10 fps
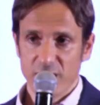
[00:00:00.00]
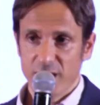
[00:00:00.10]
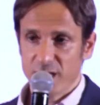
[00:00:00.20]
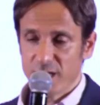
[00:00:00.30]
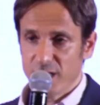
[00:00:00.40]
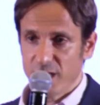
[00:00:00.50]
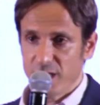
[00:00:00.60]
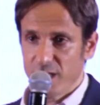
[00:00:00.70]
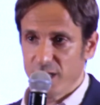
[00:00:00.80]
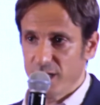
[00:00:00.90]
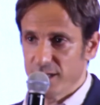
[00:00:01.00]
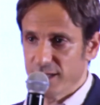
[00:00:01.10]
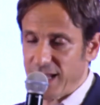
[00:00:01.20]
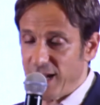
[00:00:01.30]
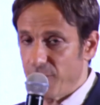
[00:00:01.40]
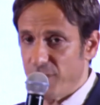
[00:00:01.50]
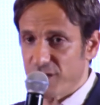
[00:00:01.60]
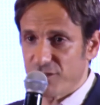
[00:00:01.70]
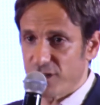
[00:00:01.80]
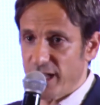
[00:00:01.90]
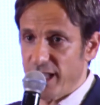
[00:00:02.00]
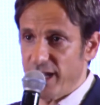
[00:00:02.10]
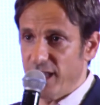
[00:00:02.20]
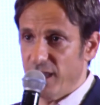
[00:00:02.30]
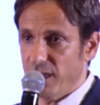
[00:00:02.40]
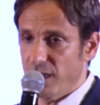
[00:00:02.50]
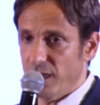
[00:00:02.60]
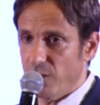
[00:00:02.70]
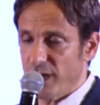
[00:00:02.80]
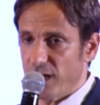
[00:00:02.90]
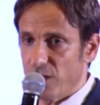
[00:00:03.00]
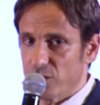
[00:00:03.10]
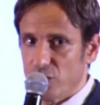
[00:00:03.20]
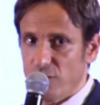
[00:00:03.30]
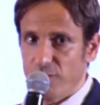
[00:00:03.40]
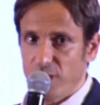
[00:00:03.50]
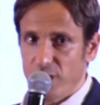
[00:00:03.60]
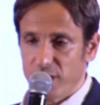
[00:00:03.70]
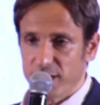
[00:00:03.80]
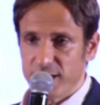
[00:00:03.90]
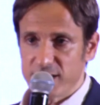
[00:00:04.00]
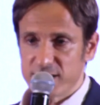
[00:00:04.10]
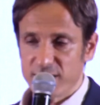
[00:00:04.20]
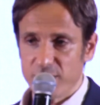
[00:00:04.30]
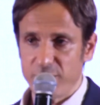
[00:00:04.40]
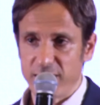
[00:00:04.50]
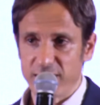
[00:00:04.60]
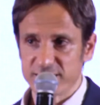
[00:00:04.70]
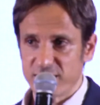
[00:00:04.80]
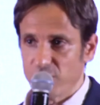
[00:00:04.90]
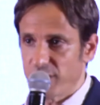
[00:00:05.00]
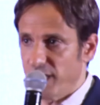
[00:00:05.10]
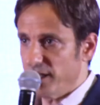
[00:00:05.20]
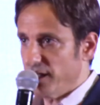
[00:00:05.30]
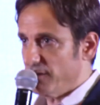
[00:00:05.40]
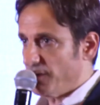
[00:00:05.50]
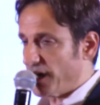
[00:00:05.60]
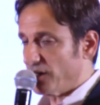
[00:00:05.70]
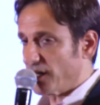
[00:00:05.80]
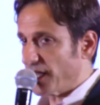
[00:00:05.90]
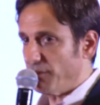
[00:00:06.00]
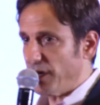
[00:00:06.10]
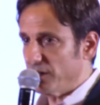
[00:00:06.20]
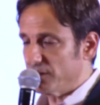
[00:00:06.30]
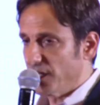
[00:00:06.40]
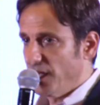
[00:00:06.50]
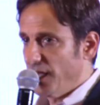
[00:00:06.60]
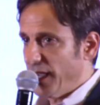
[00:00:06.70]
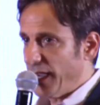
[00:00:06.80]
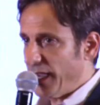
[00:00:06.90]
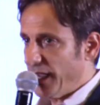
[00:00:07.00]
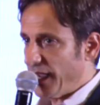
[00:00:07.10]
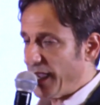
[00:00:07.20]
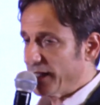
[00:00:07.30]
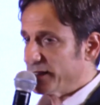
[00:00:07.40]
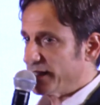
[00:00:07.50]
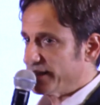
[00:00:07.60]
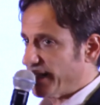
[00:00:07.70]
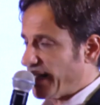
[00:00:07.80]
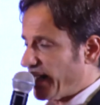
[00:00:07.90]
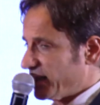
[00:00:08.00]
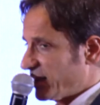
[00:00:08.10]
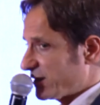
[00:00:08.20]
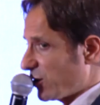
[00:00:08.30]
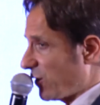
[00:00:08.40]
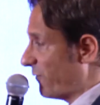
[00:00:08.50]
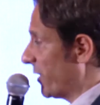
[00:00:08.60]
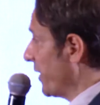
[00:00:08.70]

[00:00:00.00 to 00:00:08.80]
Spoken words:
in the Calabar zone area, where a lot of industrial parks are located. We are talking about hundreds and hundreds of